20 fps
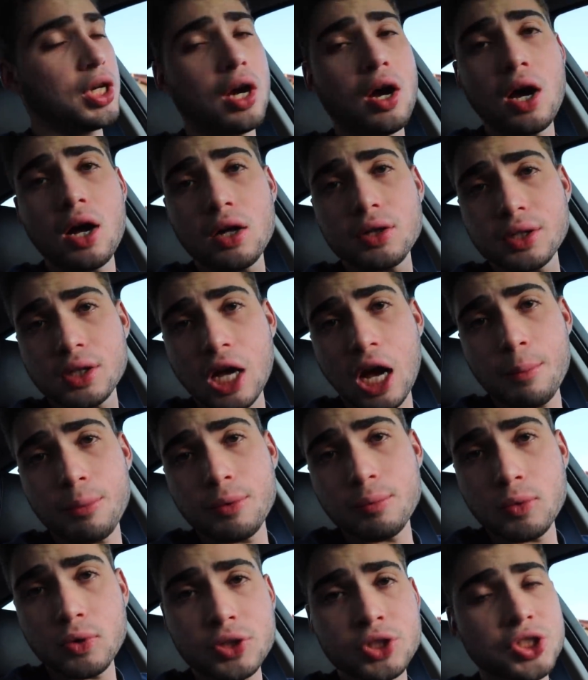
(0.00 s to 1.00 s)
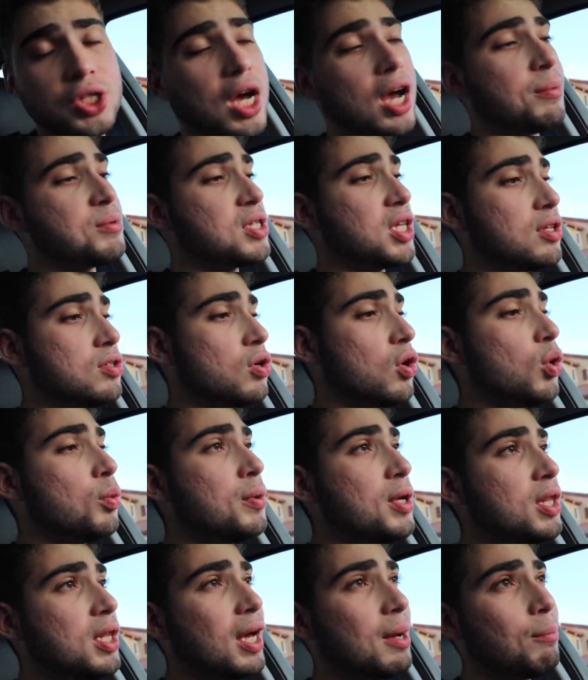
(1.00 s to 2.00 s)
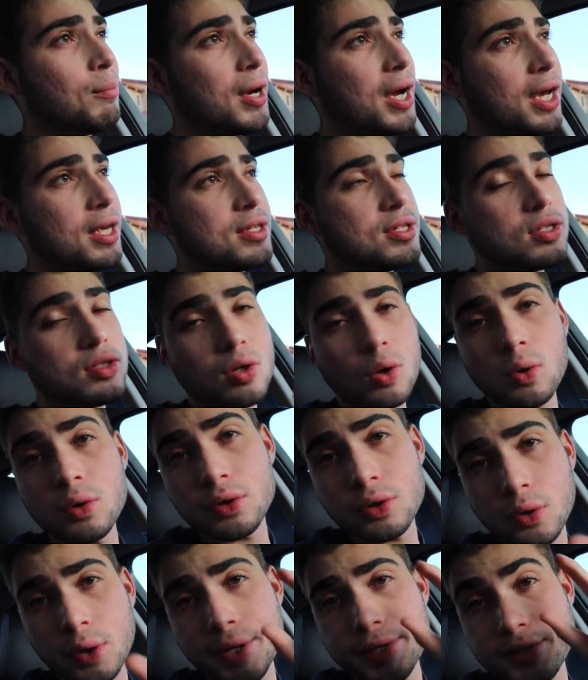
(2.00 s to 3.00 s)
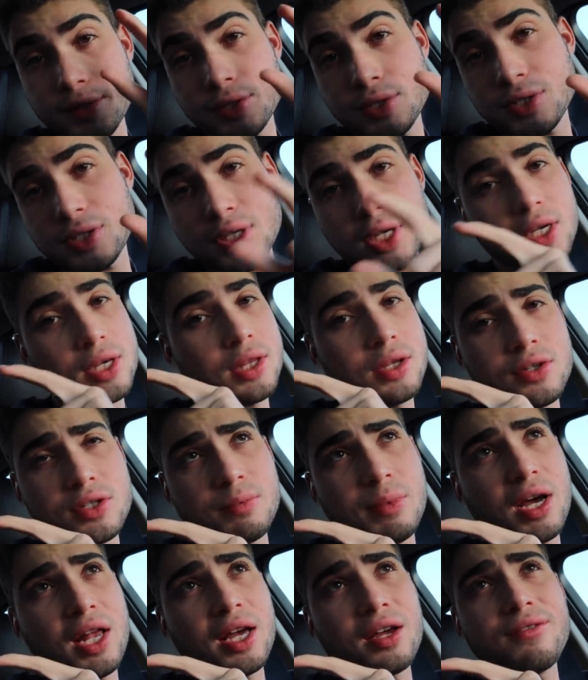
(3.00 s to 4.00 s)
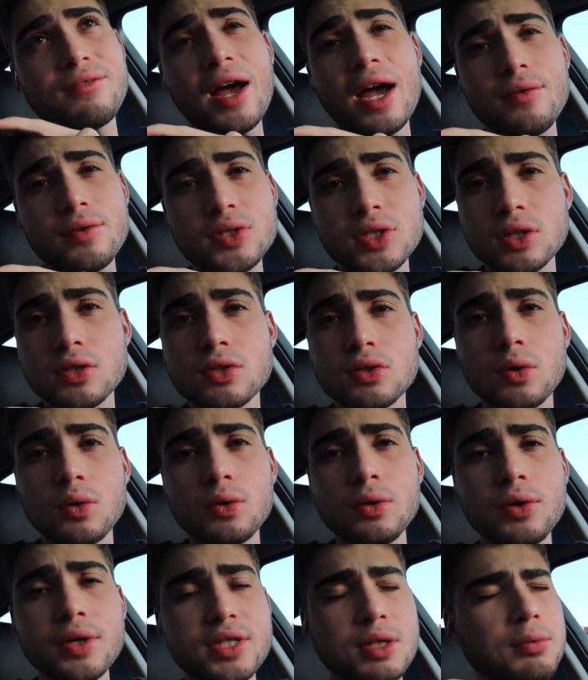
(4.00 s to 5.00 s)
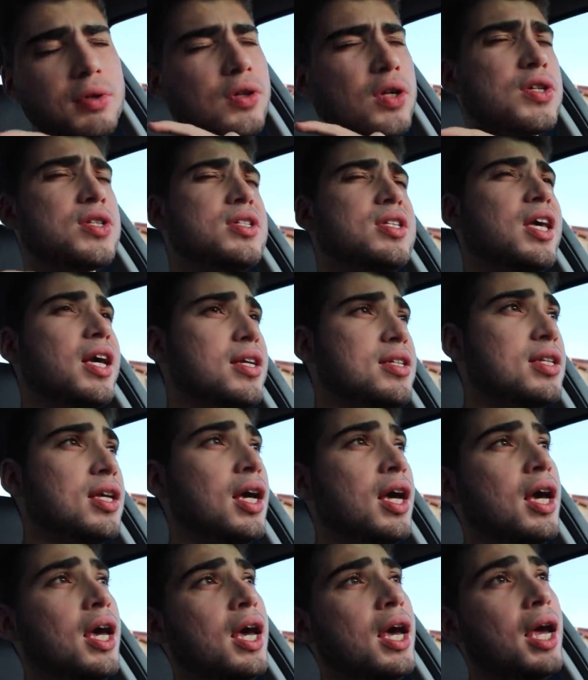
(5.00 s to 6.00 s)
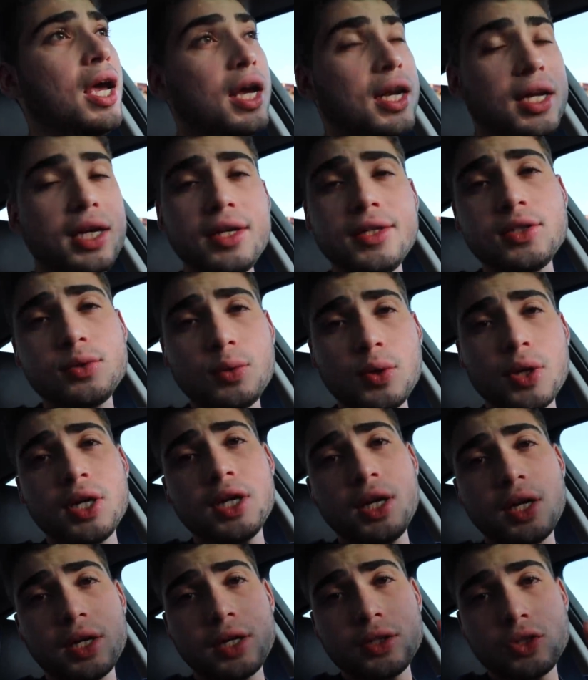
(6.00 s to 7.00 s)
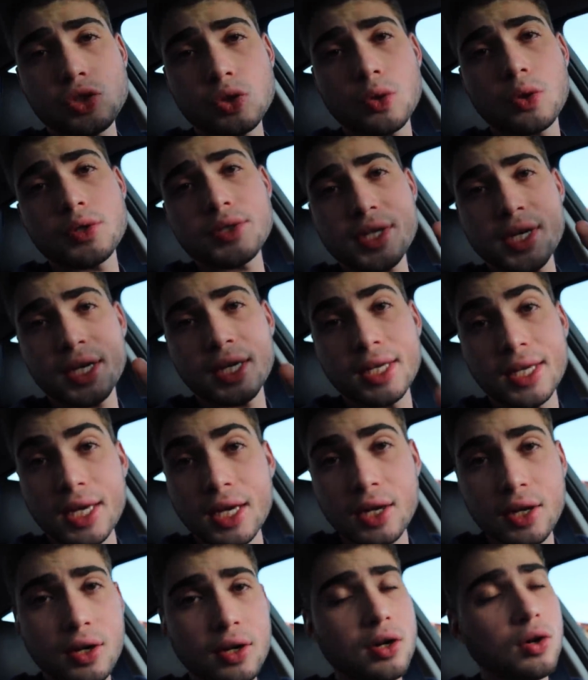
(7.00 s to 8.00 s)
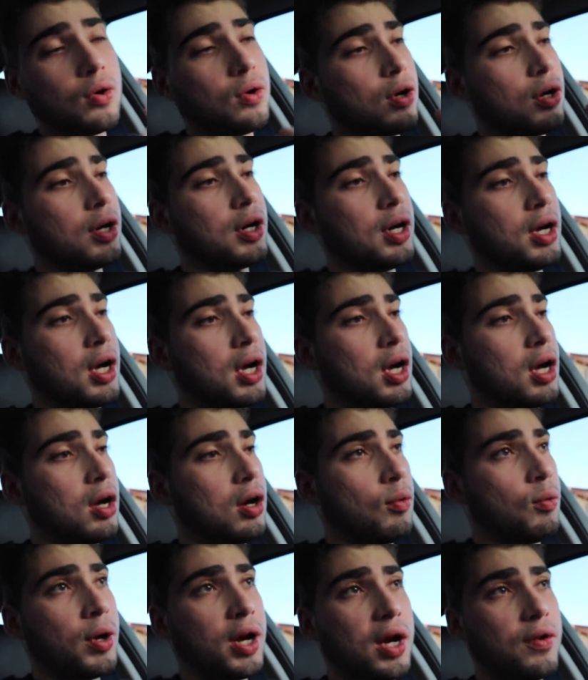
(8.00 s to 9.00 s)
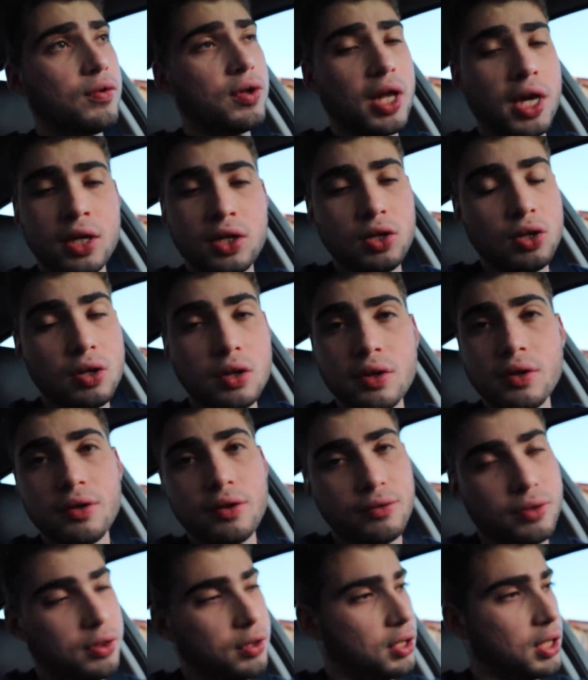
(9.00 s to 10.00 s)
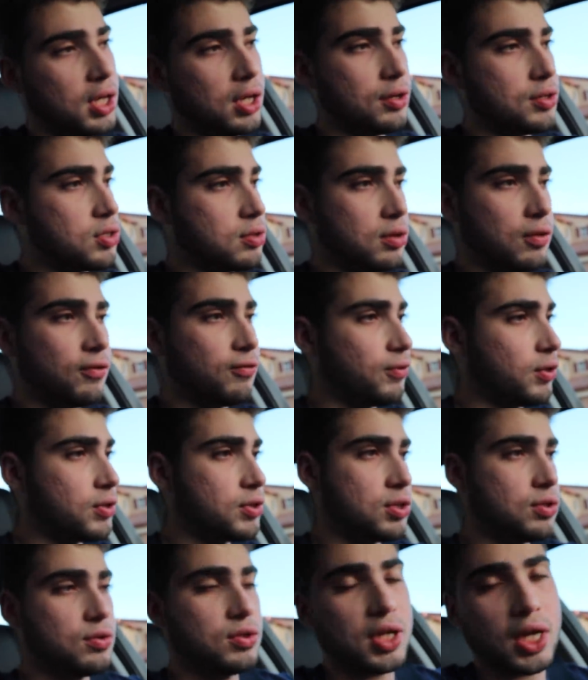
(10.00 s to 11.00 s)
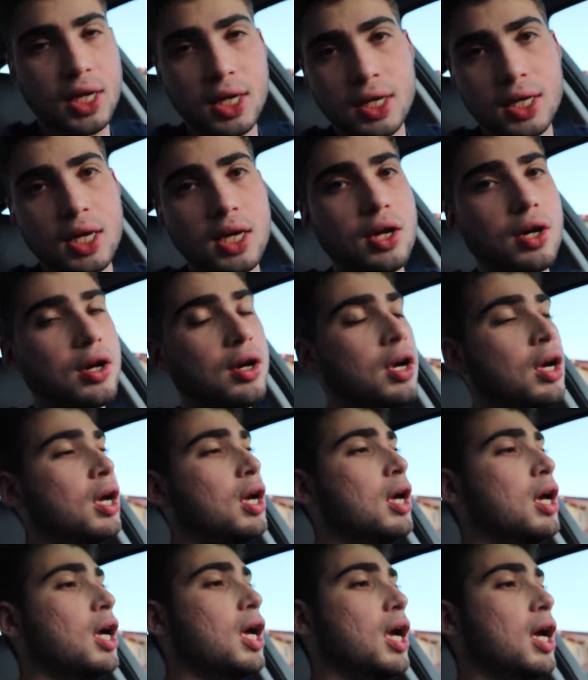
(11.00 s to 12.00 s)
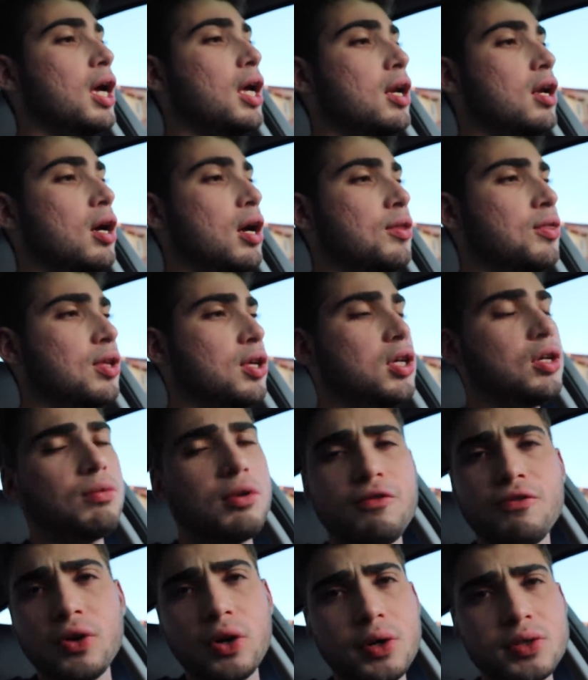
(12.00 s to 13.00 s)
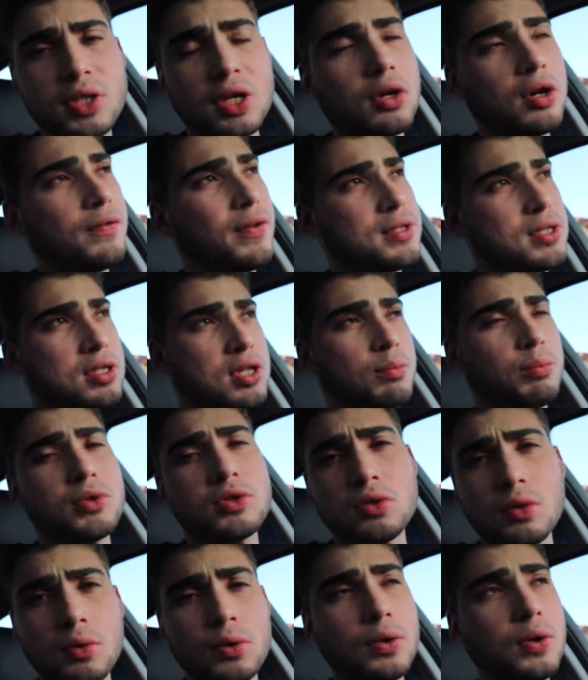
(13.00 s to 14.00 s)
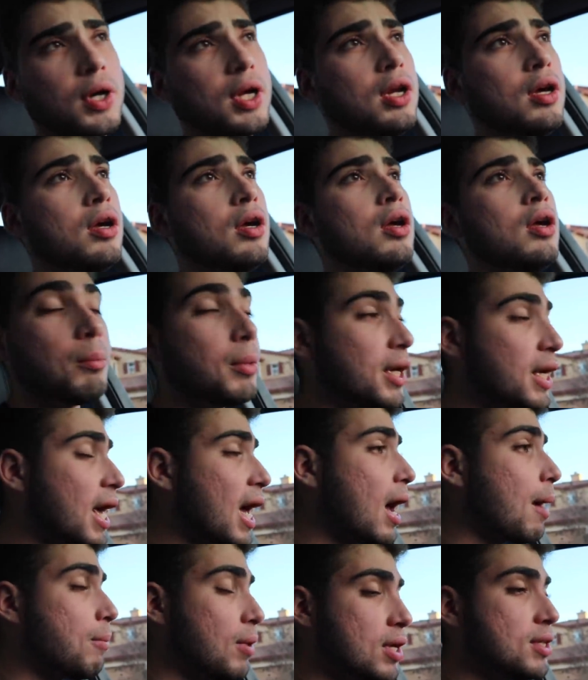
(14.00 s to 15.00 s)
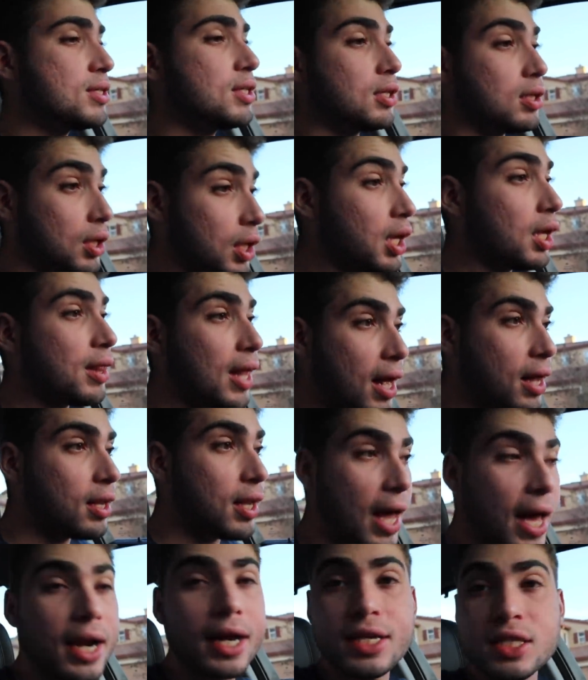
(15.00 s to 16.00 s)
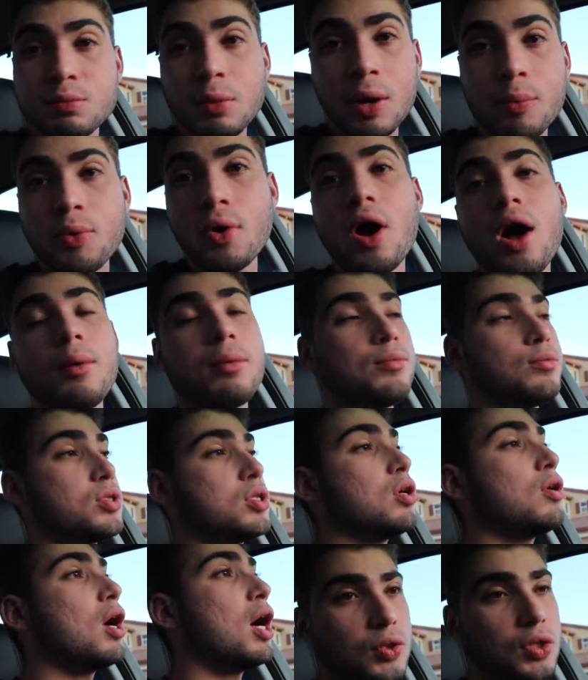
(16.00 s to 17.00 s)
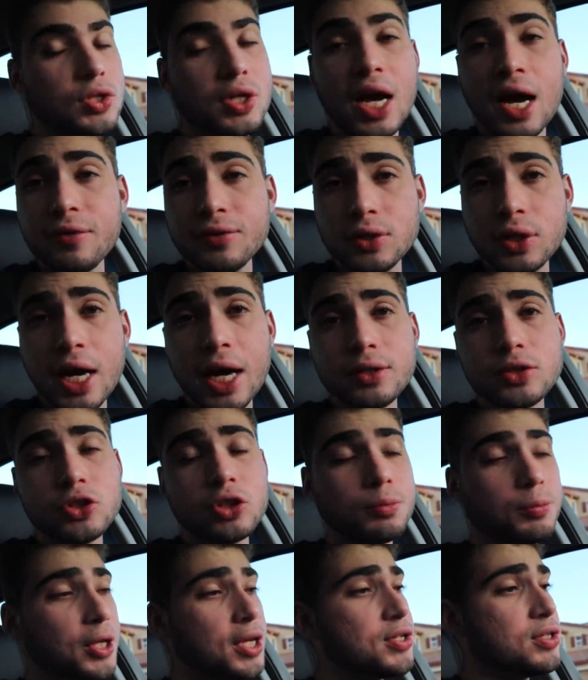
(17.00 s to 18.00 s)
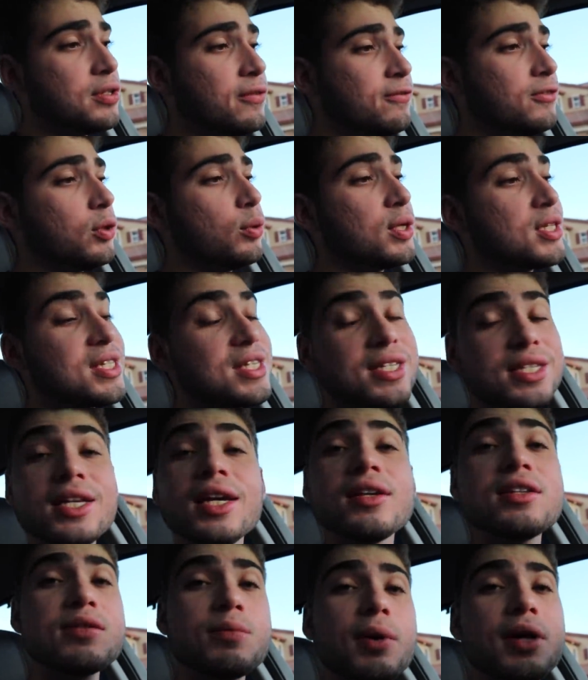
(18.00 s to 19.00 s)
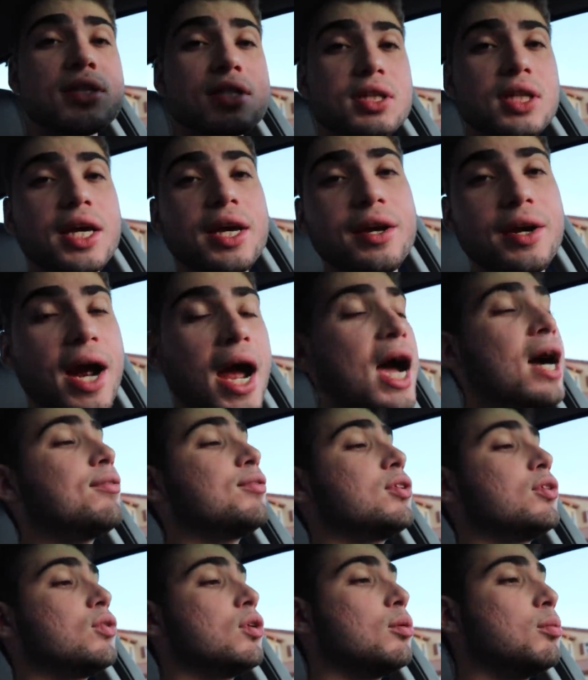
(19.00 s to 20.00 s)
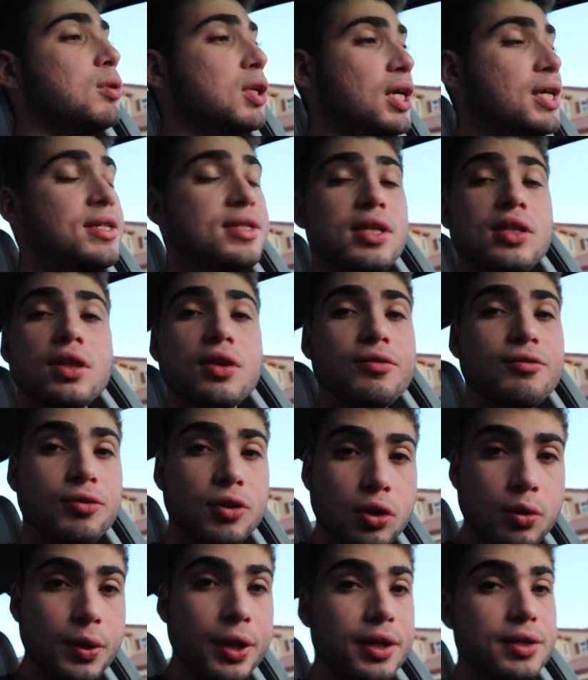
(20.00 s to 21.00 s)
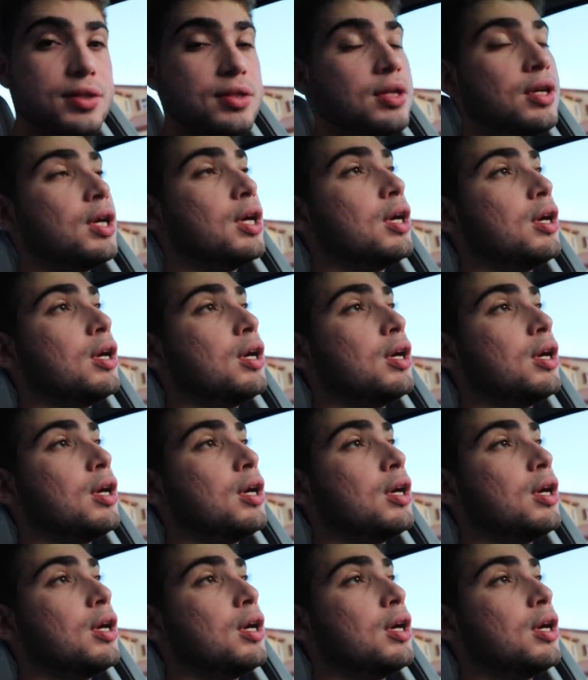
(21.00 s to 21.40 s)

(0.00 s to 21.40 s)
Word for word: I called a couple more shops. They told me that my solenoids are six, there's about like five or six solenoids, I believe there's six. And each one controls a gear or uh, whatever, like, you know, the, the gears, the first or second gear, and uh, I think your reverse. I don't know if that's a separate solenoid. But yeah, basically that, that is my problem. So, uh, so after actually replacing the fluids, six months later after replacing the fluids,